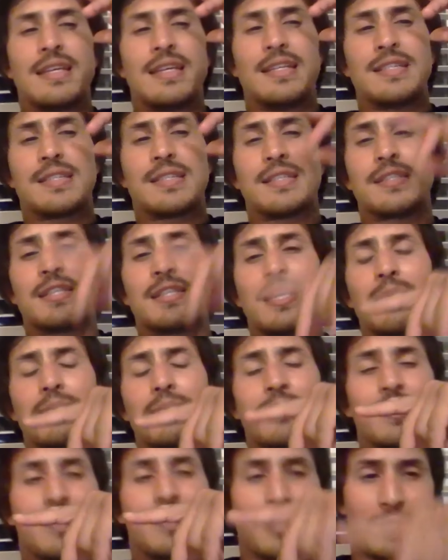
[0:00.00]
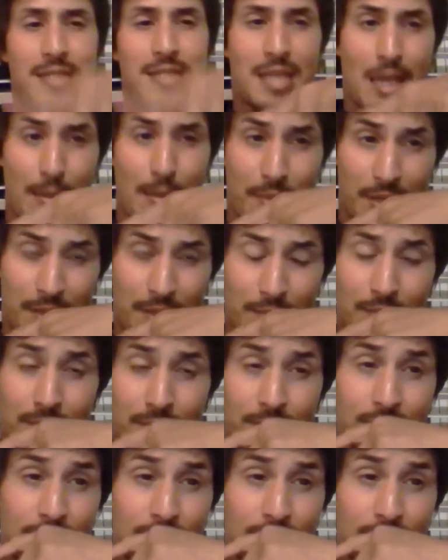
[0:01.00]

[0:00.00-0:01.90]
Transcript: is the same thing that's happening